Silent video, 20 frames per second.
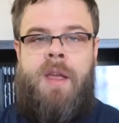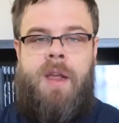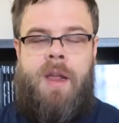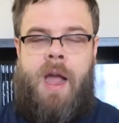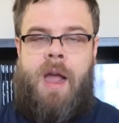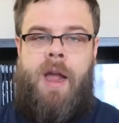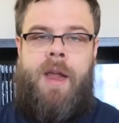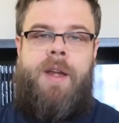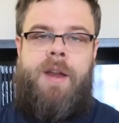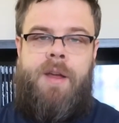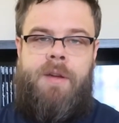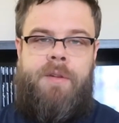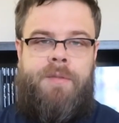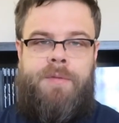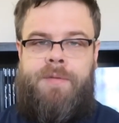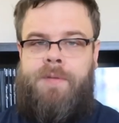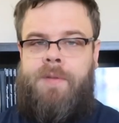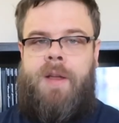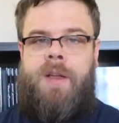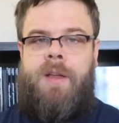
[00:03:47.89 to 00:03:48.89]
kind
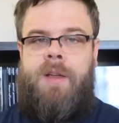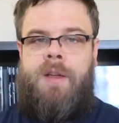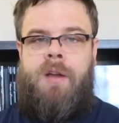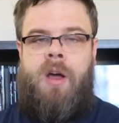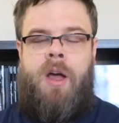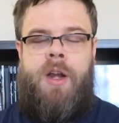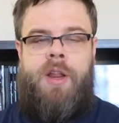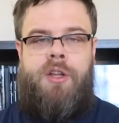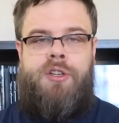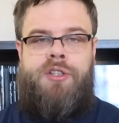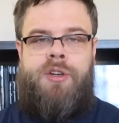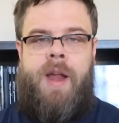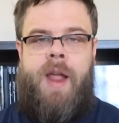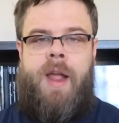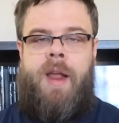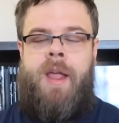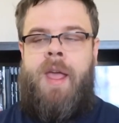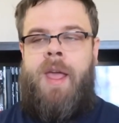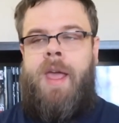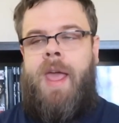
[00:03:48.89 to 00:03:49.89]
of uh, audio
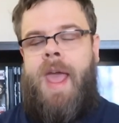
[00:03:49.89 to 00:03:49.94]
track.